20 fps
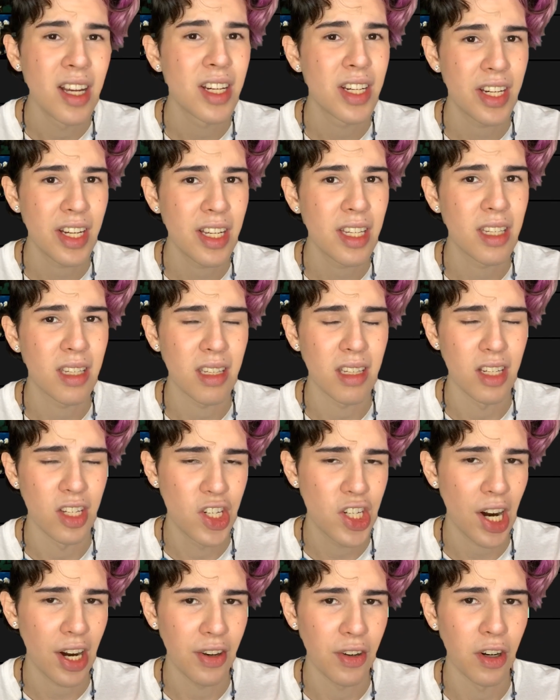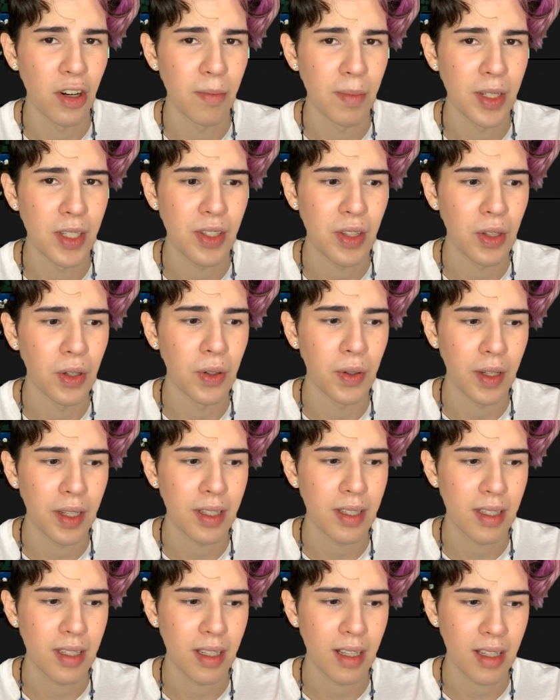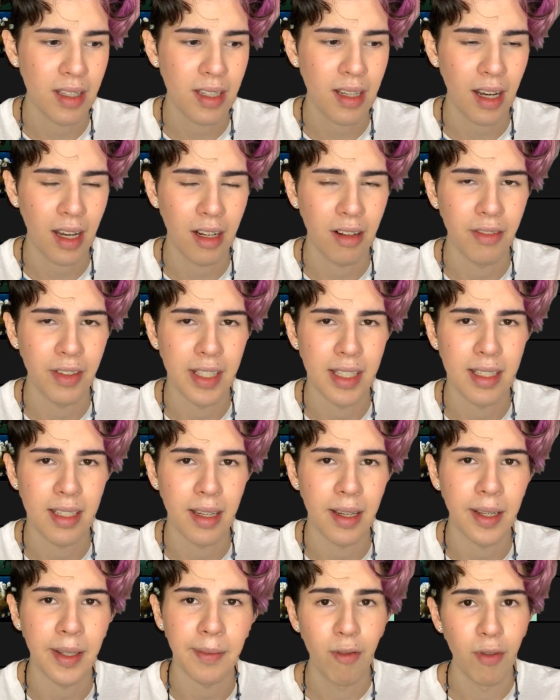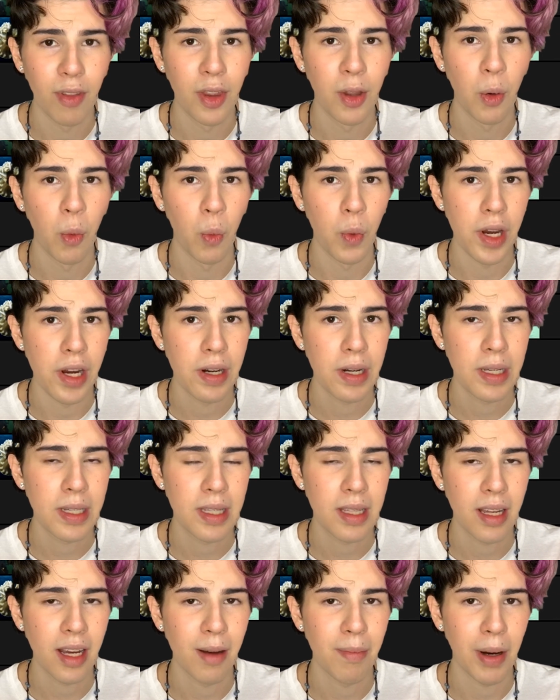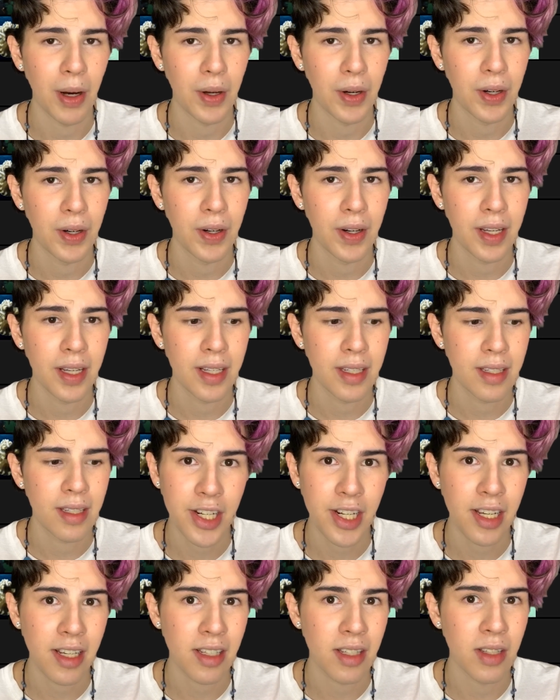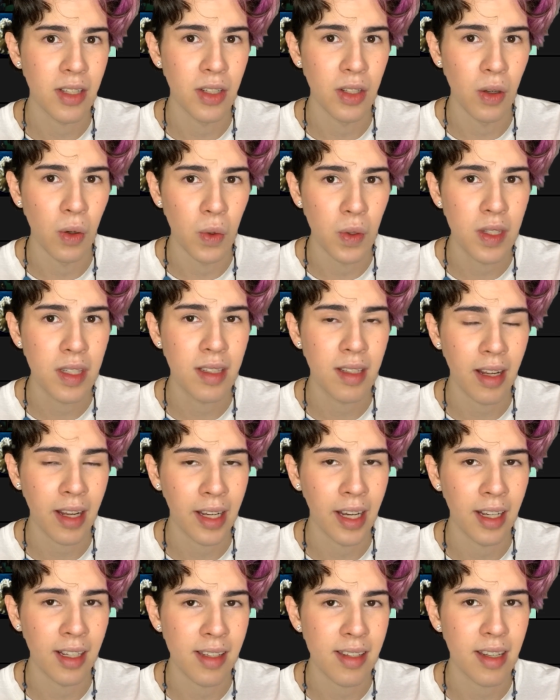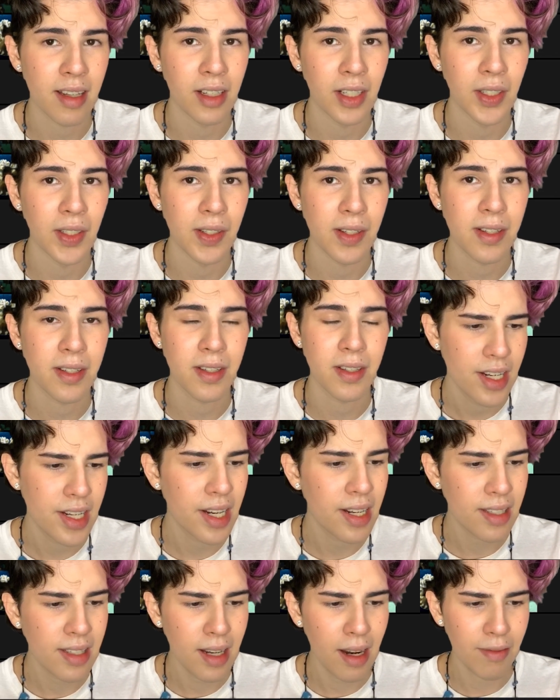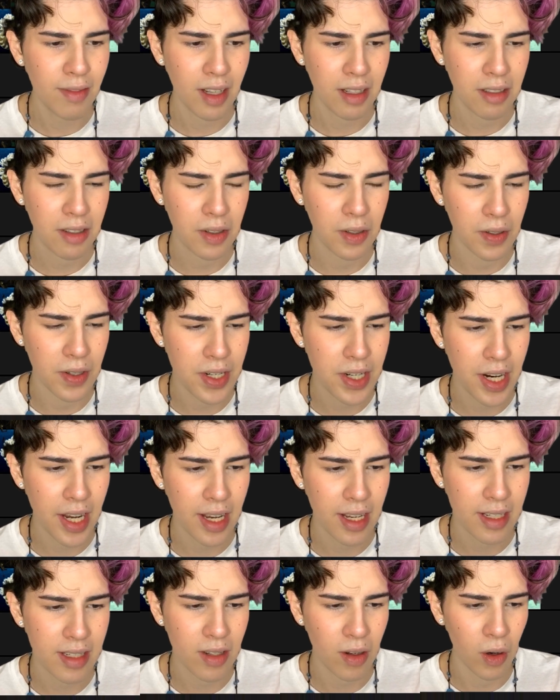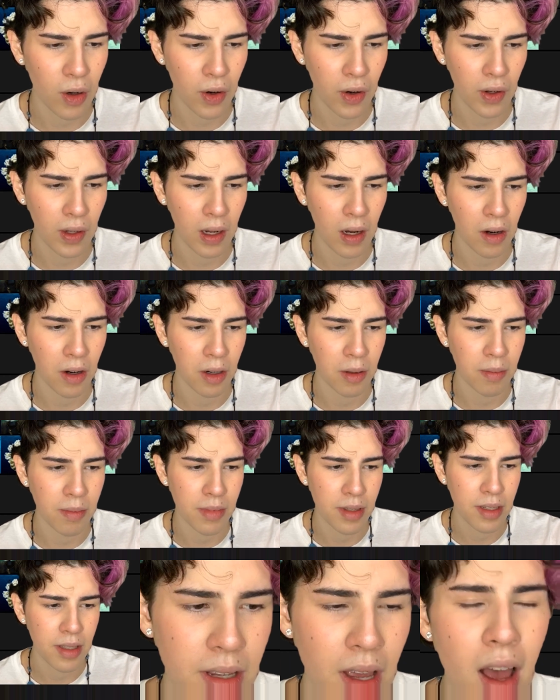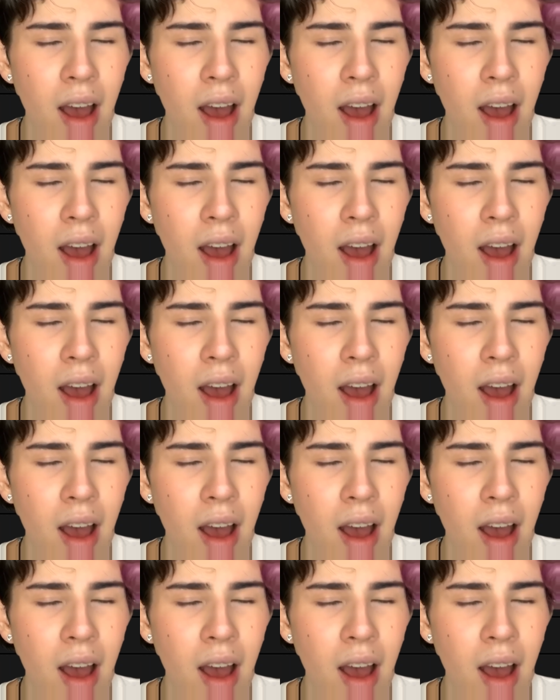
She's ginormous though. It's kind of insane. The weirdest thing about her is she has no stinging cells. She doesn't have tentacles. She has oral arms.